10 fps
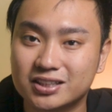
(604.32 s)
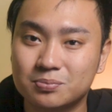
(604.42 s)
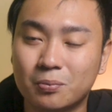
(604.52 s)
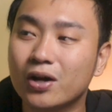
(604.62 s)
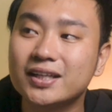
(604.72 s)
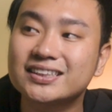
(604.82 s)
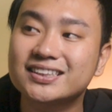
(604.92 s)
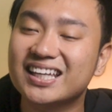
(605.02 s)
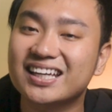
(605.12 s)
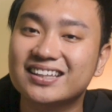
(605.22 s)
the
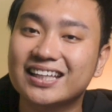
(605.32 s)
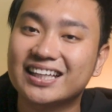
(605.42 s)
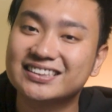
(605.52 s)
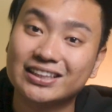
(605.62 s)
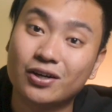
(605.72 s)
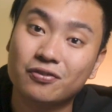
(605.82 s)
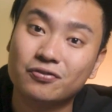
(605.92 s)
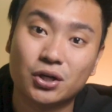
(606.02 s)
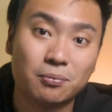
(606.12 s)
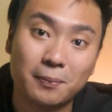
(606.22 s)
smallest thing that can set off
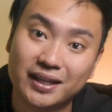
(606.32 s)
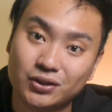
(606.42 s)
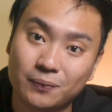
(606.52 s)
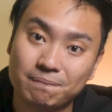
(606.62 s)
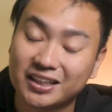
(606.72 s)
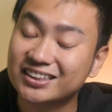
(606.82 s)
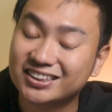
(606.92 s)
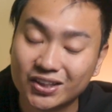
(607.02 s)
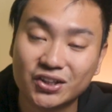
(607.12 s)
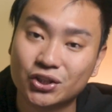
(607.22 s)
your momentum, that can
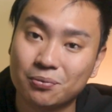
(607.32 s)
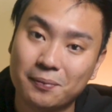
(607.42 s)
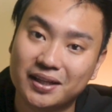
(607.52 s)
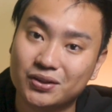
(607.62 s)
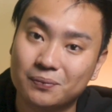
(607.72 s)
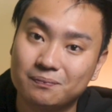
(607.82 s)
start your momentum.